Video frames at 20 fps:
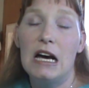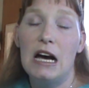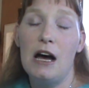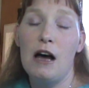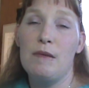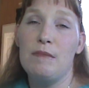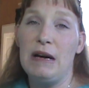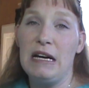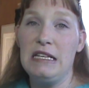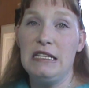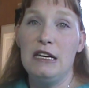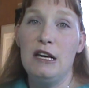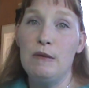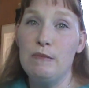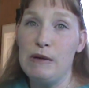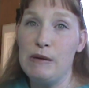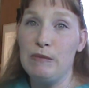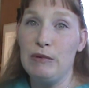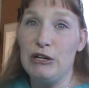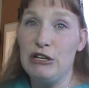my team
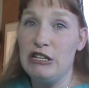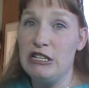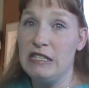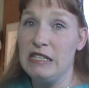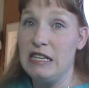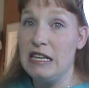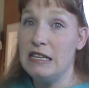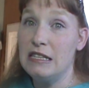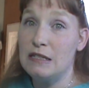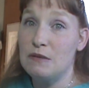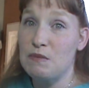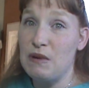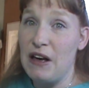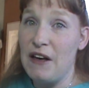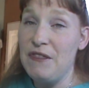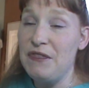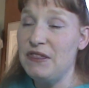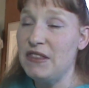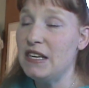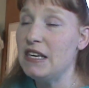members this
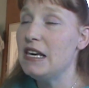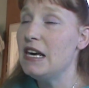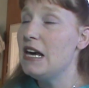month.